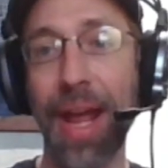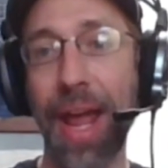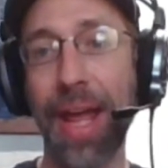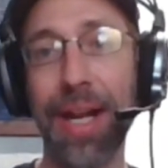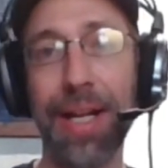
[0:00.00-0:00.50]

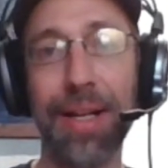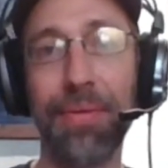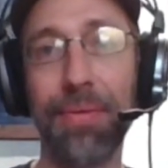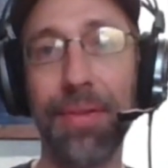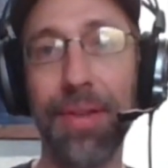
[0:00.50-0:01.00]
And
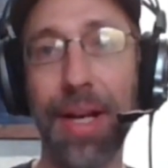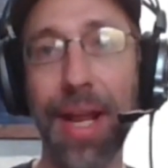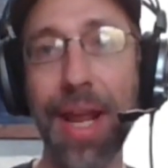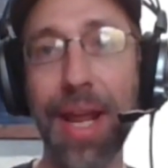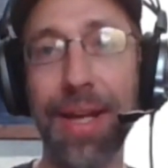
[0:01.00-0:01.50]

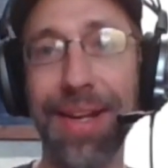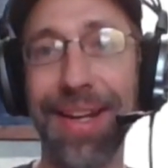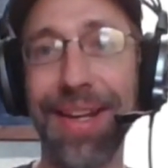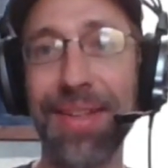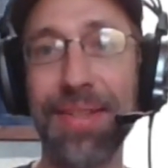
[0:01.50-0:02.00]
today
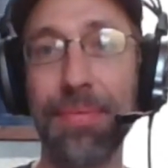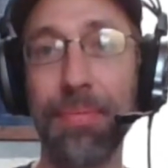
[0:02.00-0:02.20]
is